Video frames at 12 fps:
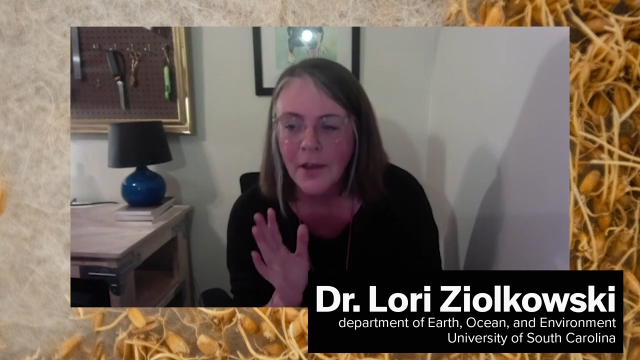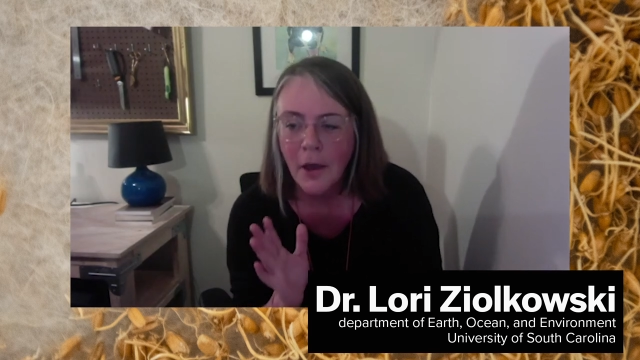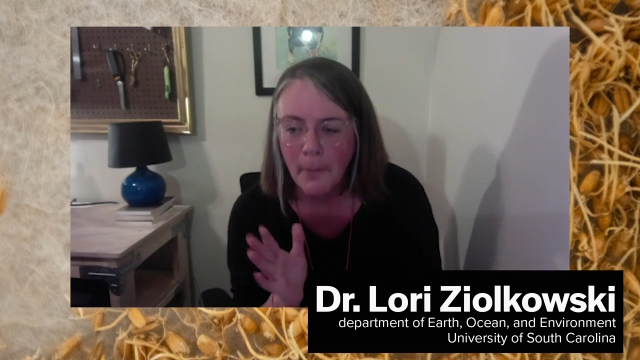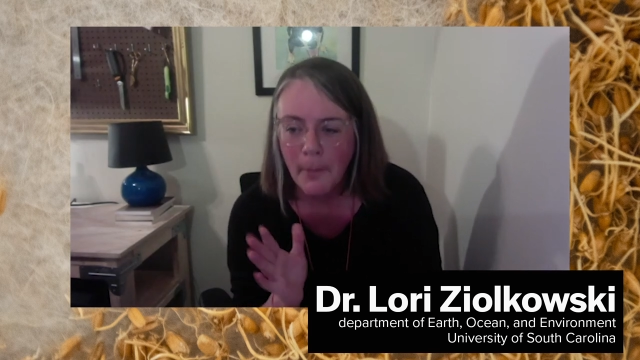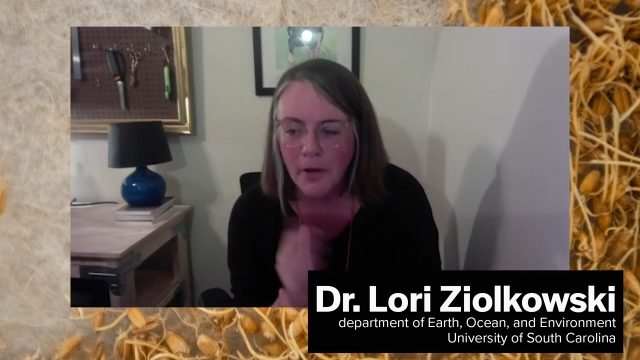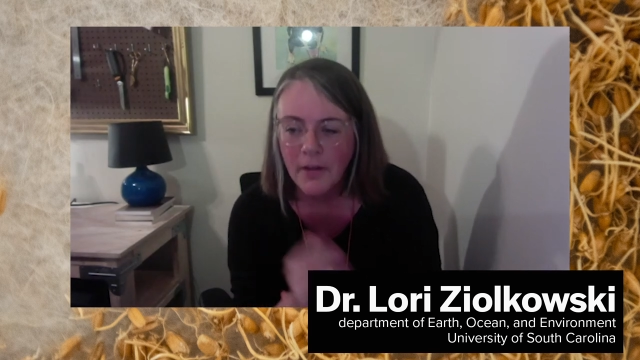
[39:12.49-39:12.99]

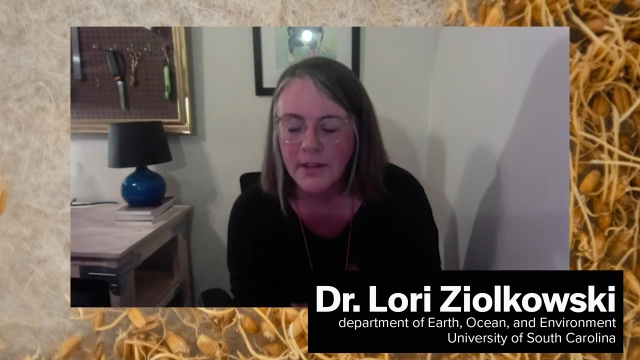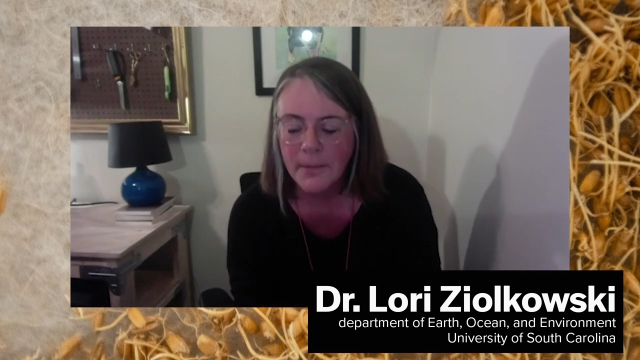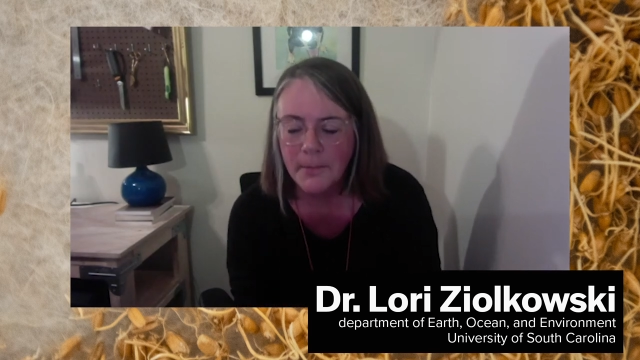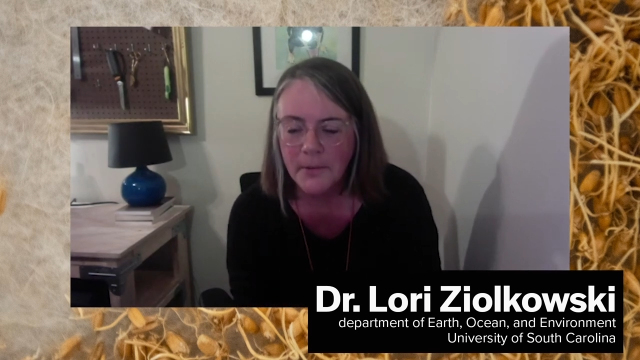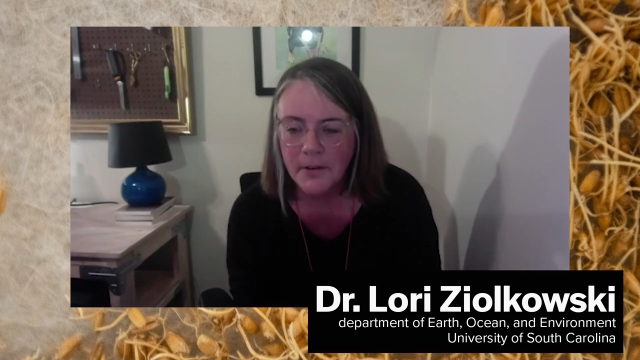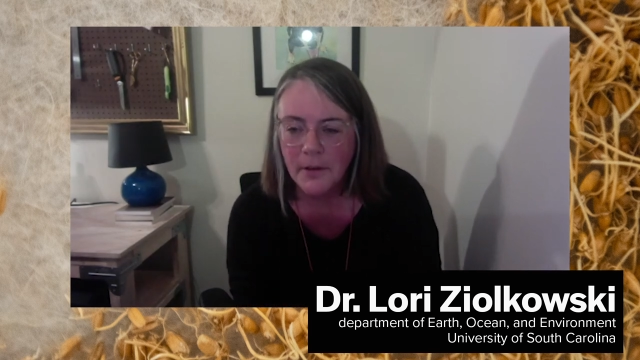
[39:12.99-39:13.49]

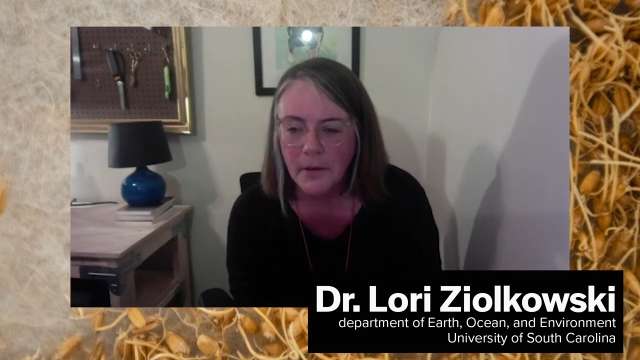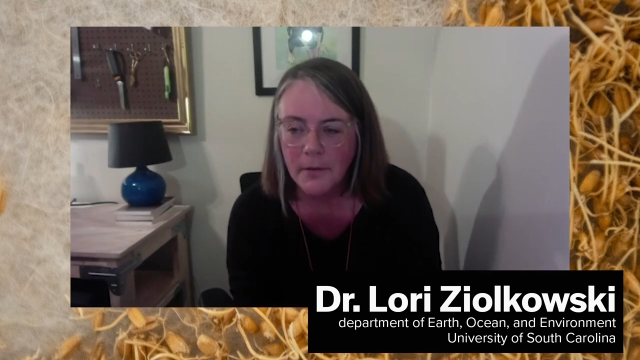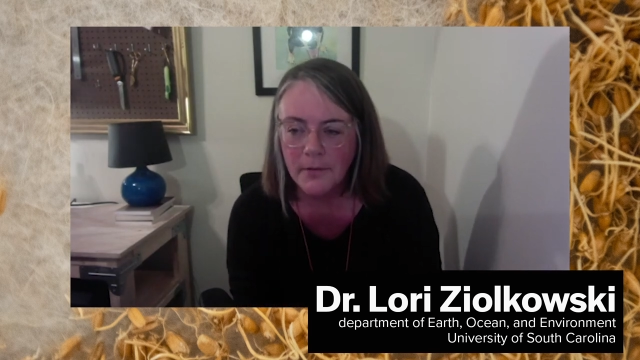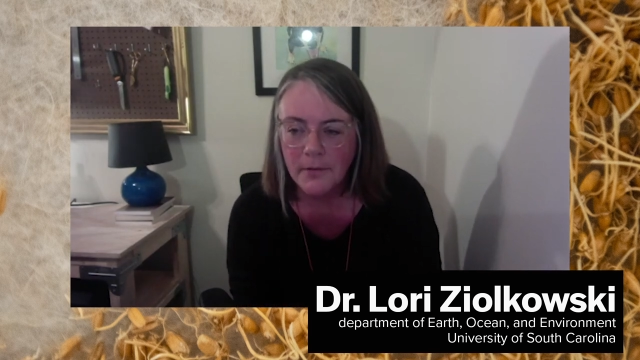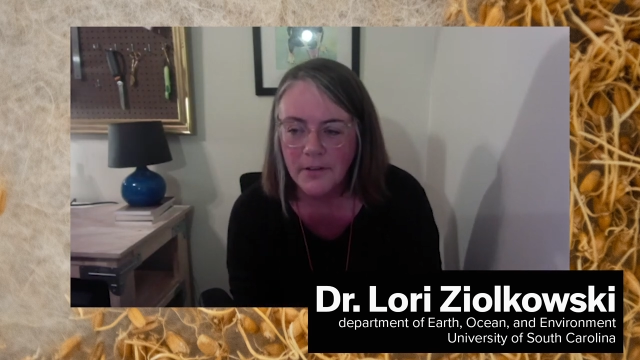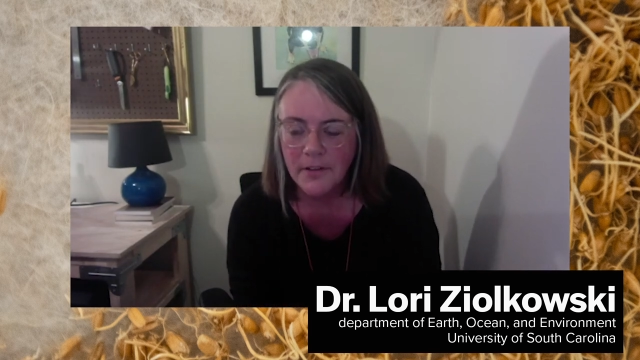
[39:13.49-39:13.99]
apocalyptic note,
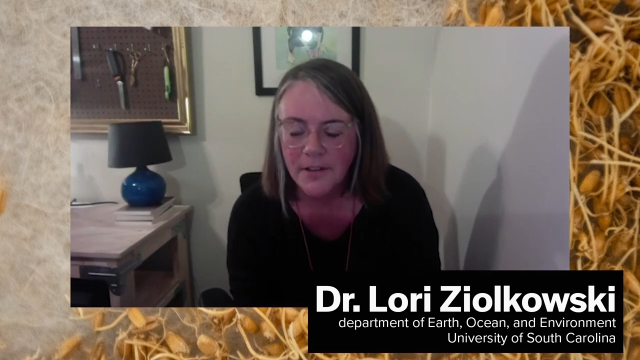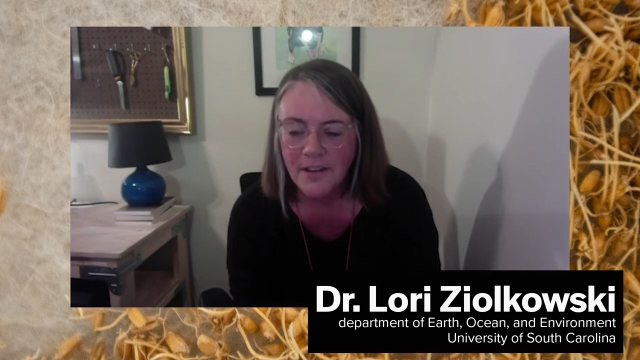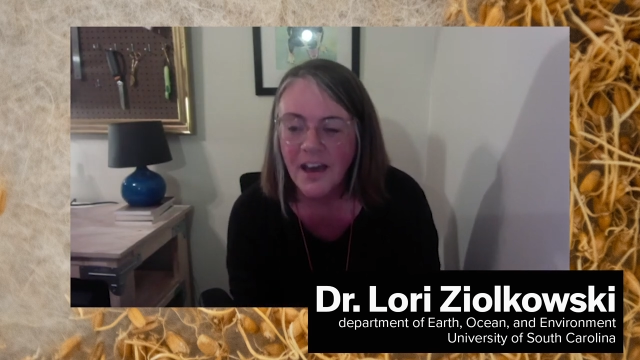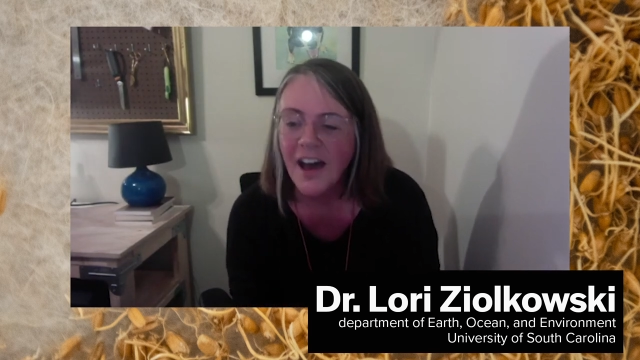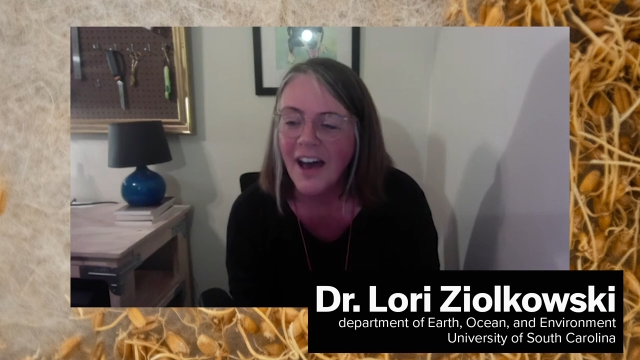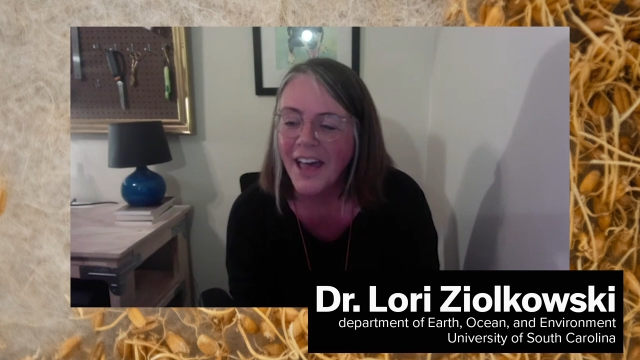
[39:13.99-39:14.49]
I